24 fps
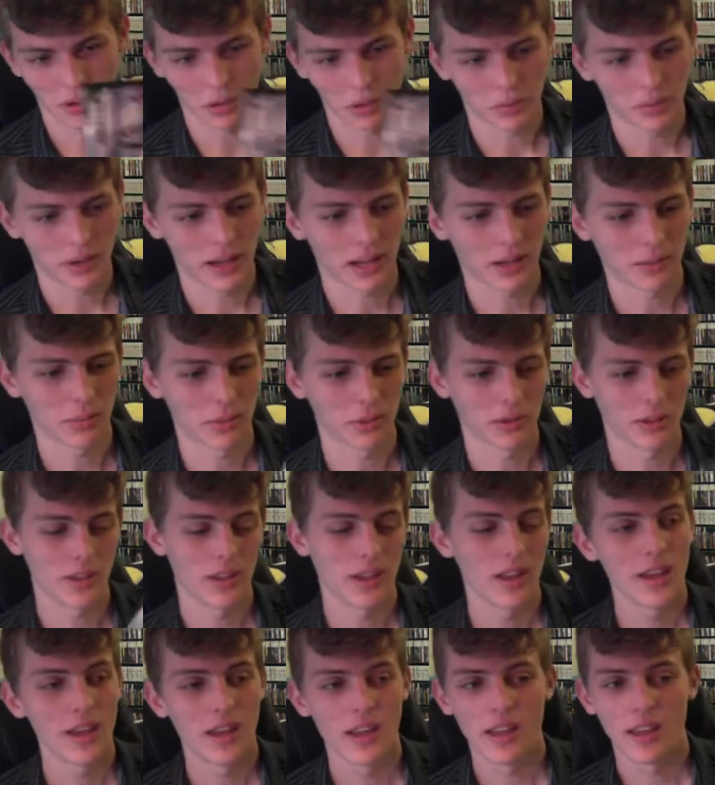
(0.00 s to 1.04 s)
pack, but
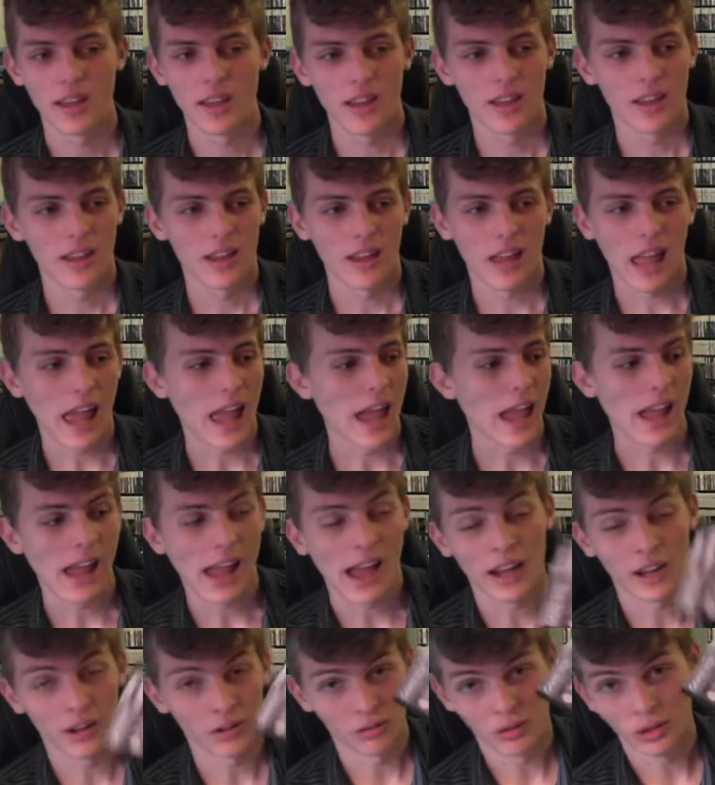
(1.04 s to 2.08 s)
I
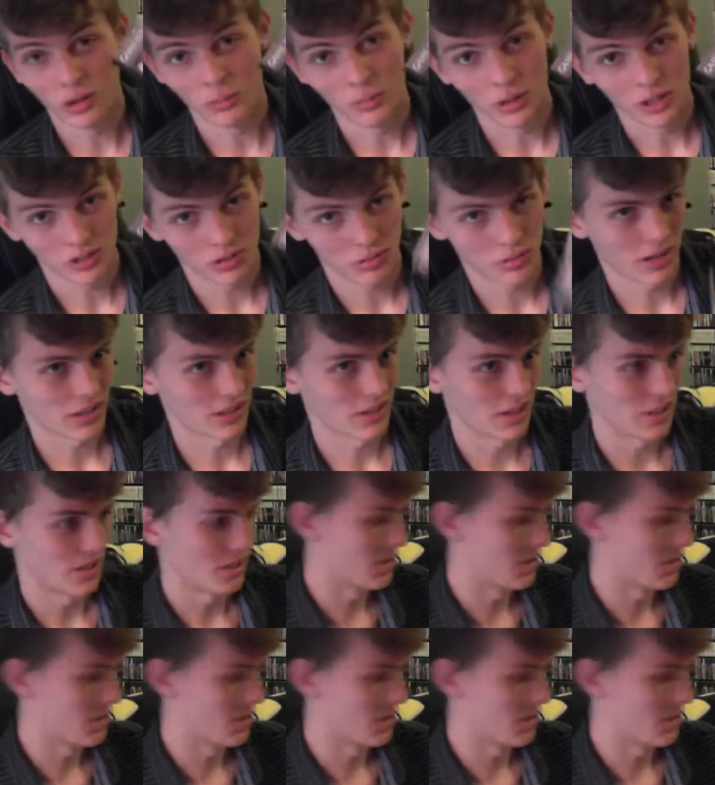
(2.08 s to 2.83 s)
don't know much about this,